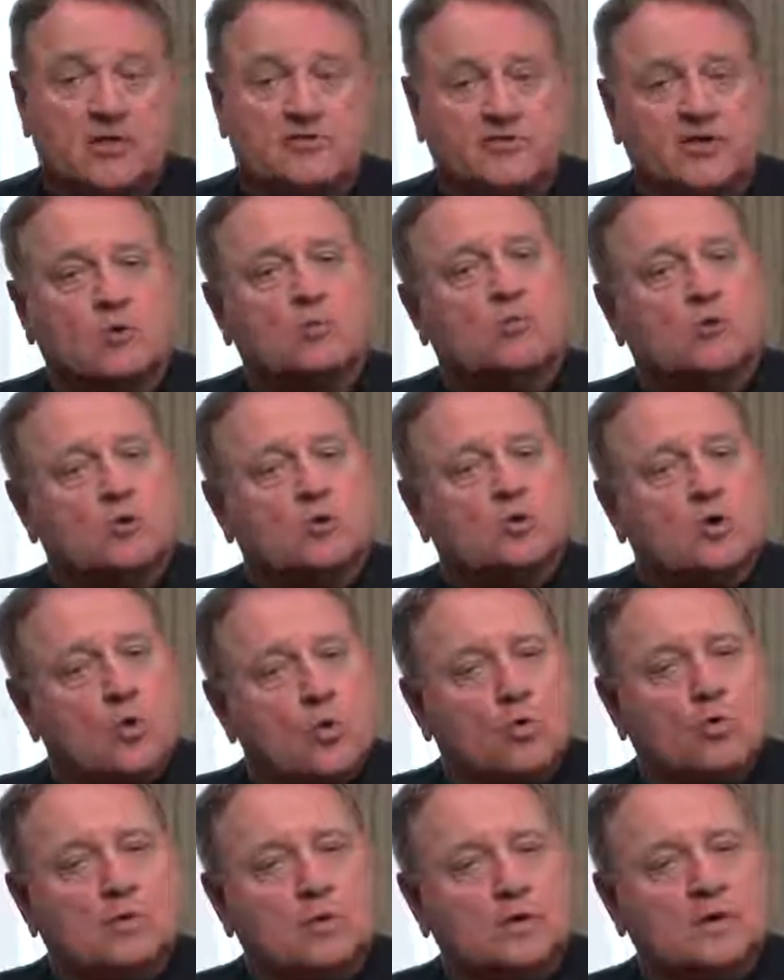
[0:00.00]
that will
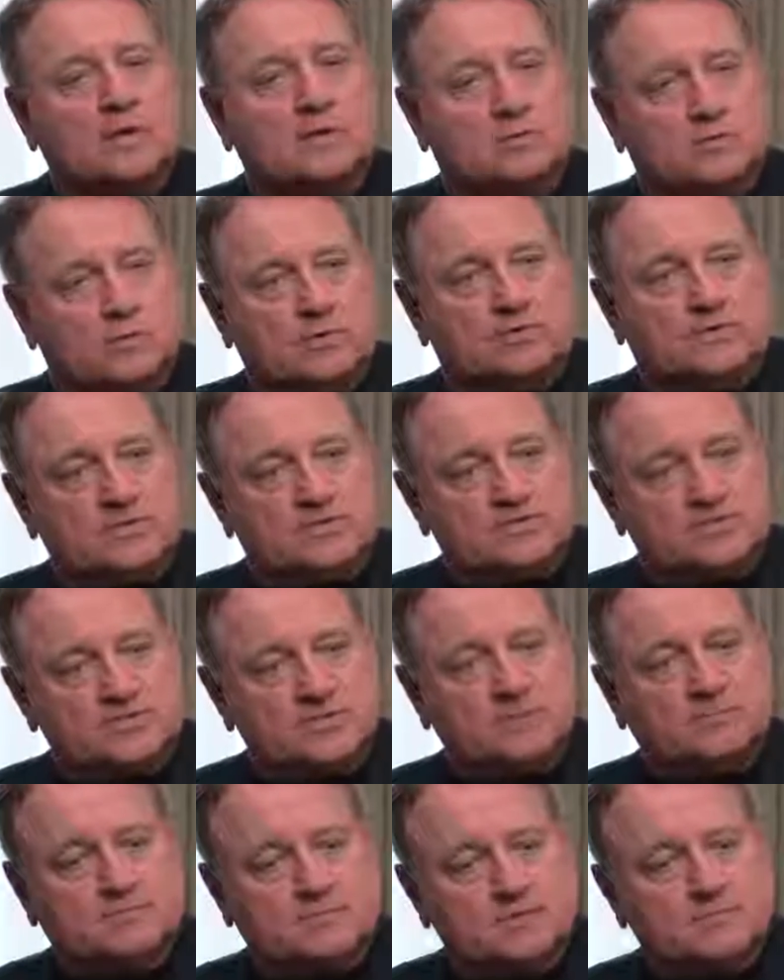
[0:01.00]
correlate with his
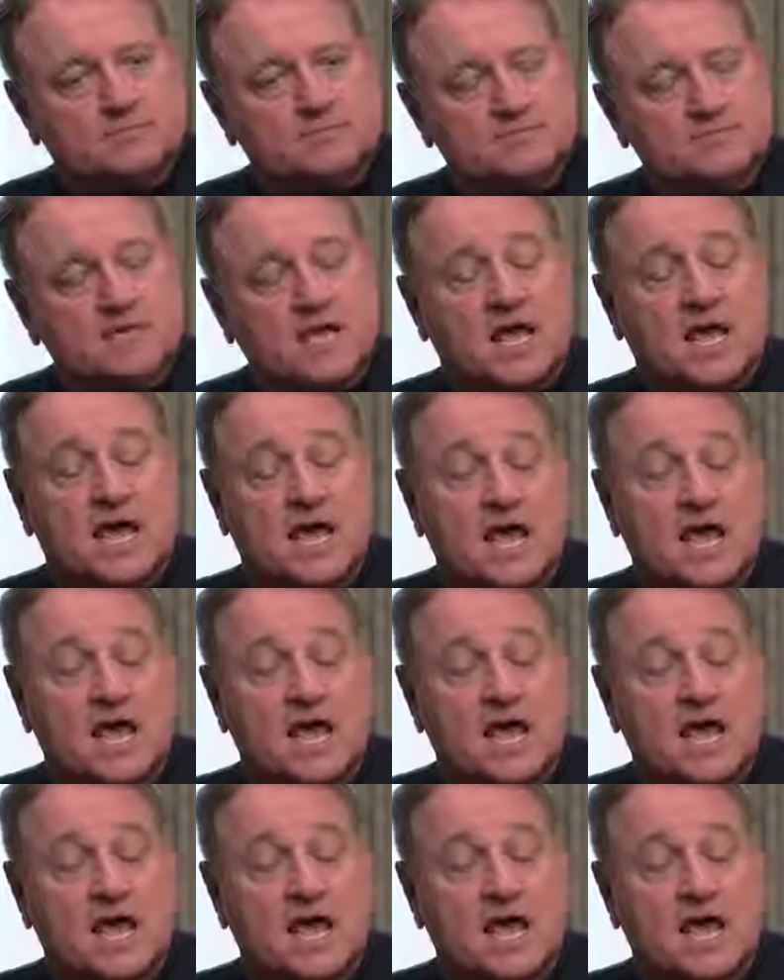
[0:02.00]
symptoms